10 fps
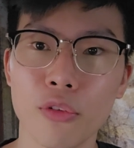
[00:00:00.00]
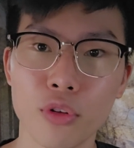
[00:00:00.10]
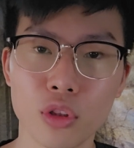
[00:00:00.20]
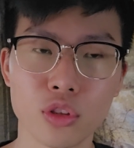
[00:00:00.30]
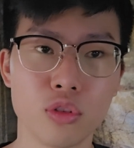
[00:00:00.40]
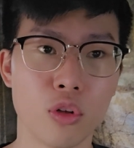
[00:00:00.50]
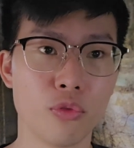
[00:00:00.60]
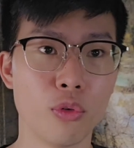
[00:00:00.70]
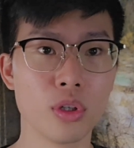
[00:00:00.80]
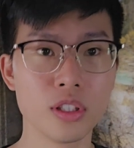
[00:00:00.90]
course, your
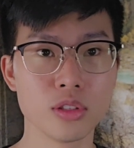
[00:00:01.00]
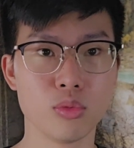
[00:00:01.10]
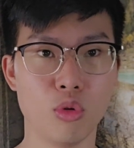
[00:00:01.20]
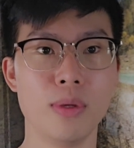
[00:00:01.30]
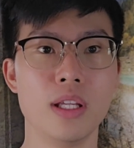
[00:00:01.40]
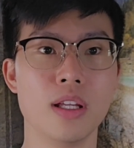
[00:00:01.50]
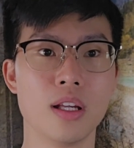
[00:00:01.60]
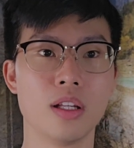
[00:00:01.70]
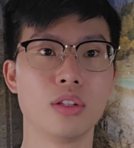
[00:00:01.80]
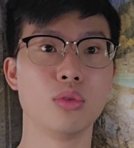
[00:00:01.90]
focus will be
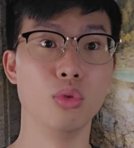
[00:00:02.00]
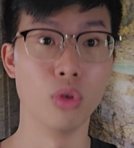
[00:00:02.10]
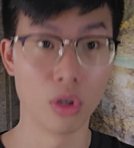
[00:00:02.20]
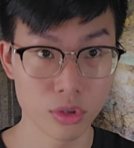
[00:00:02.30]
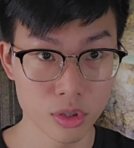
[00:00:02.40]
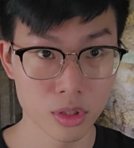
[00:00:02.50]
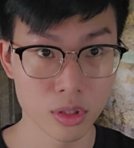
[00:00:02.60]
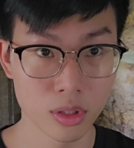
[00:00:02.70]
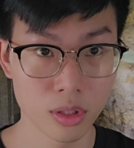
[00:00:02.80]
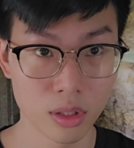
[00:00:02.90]
to dodge.
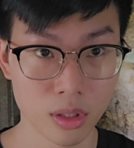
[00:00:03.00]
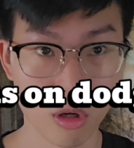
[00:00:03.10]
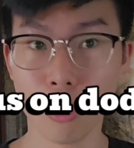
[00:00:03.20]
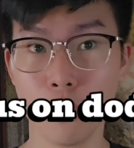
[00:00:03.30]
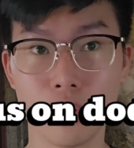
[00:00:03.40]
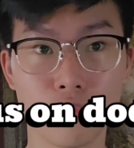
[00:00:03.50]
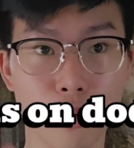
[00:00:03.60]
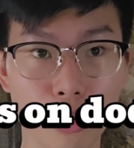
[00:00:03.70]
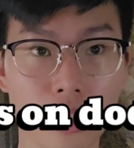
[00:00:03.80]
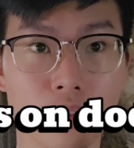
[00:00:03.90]
Always
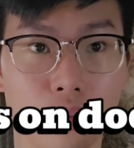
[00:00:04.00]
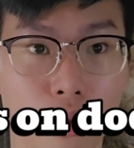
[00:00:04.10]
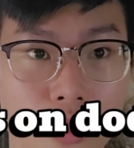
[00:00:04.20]
focus on dodging